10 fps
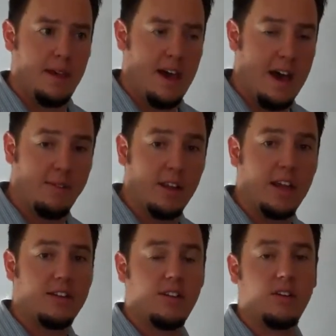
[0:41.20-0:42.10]
have a
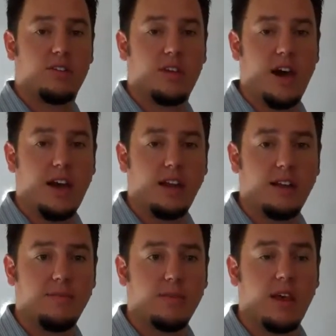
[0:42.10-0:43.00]
link to your site
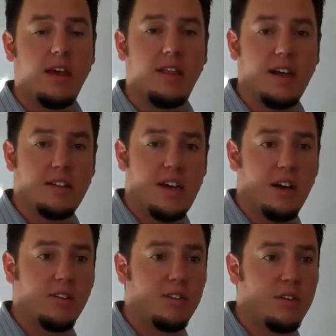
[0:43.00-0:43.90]
that
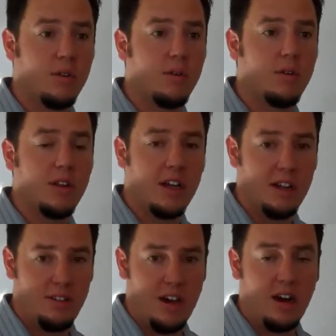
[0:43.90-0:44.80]
tells Google and
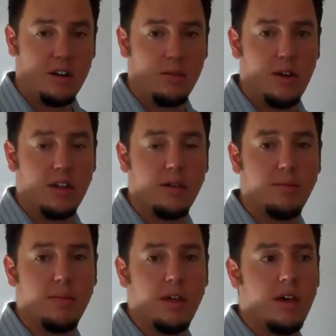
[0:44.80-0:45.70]
its algorithm
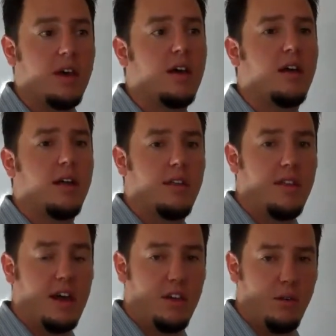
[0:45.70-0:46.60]

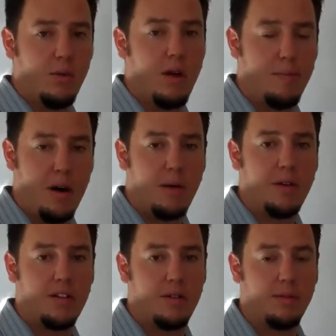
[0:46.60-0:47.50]
that you are a Palm
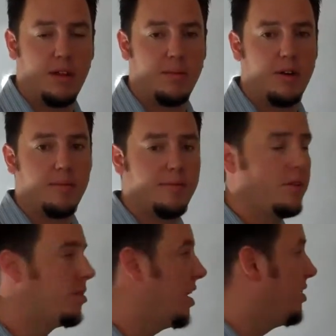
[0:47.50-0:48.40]
Desert plumber.
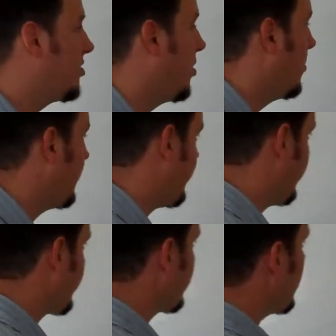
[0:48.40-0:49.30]
Okay, so
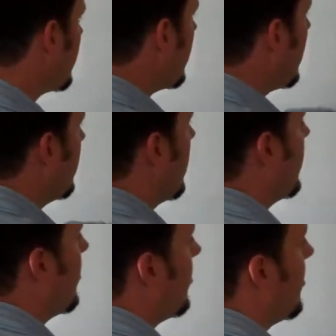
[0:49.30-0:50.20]
what
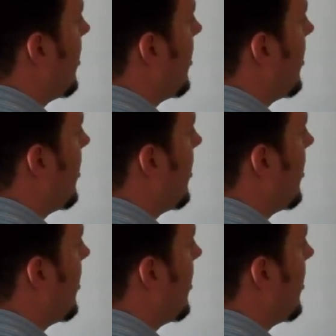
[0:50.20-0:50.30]
we're doing